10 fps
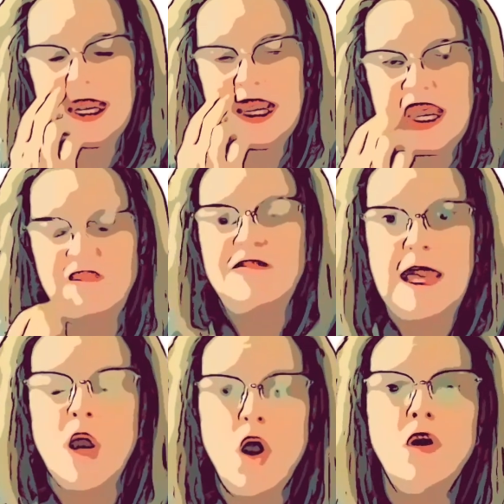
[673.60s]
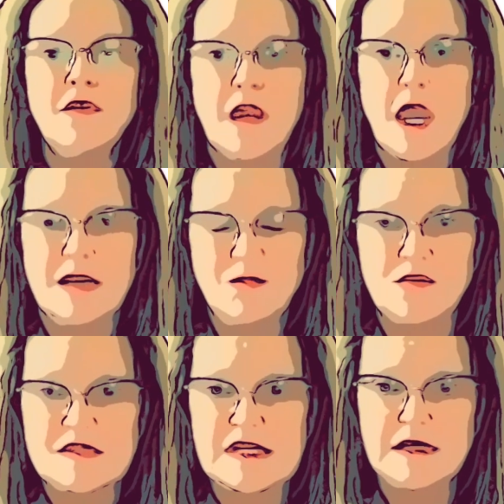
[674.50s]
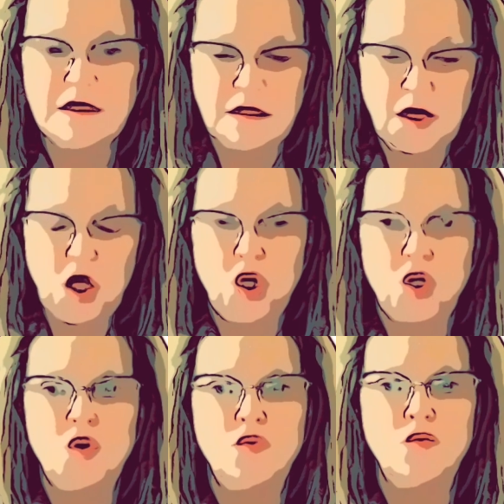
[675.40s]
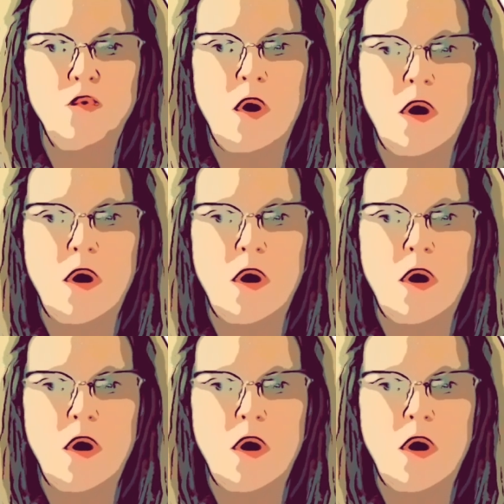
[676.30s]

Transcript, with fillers: if they are the kind of person who